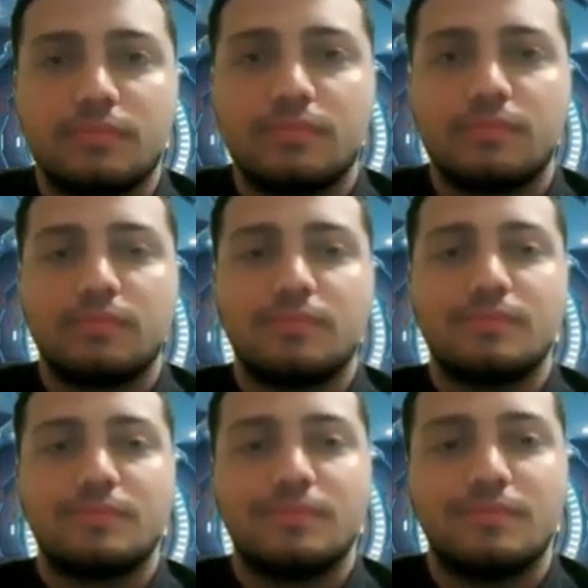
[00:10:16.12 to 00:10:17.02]

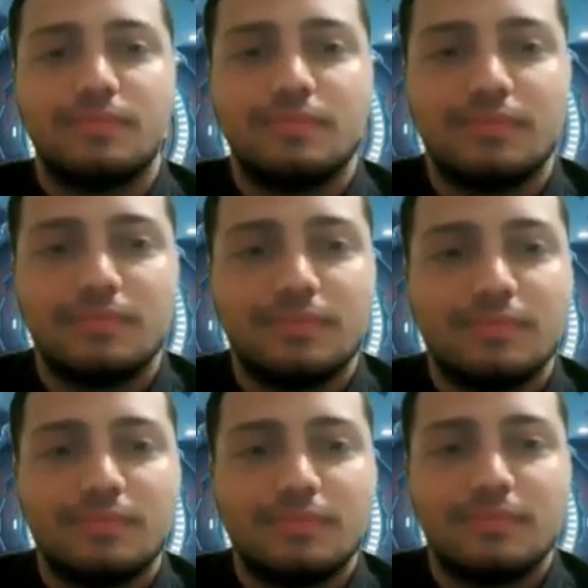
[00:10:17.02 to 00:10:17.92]

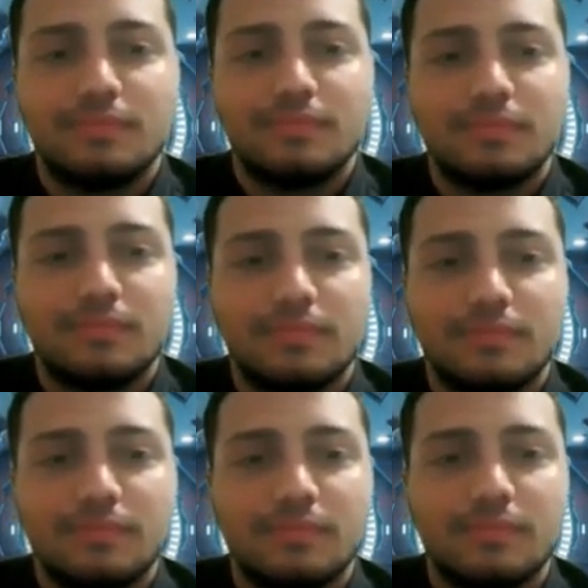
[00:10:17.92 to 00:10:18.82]

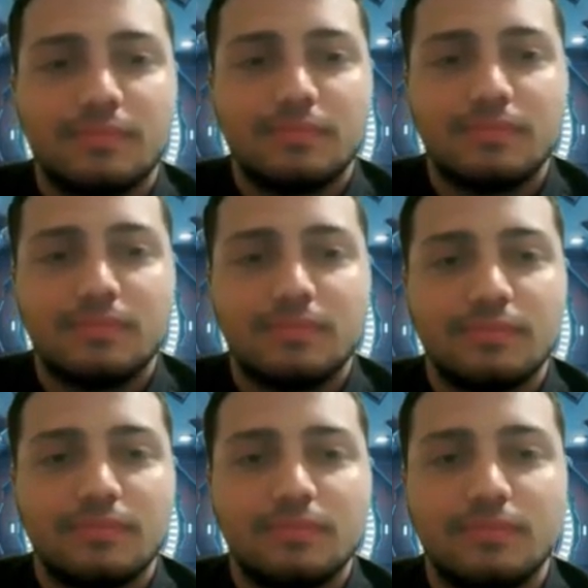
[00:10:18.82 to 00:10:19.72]

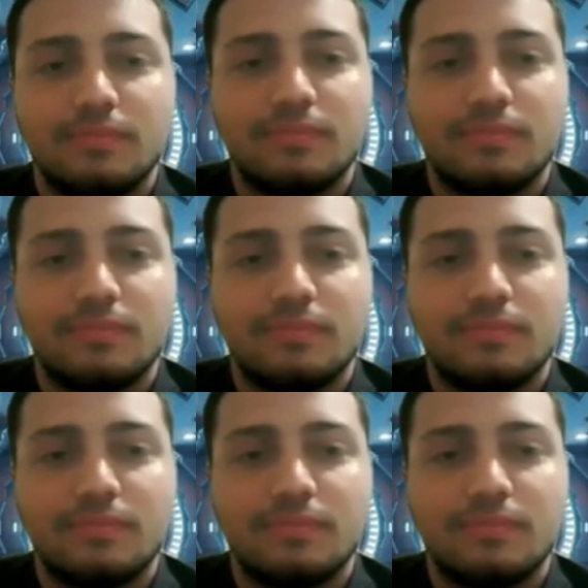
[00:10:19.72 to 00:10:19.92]
(not speaking)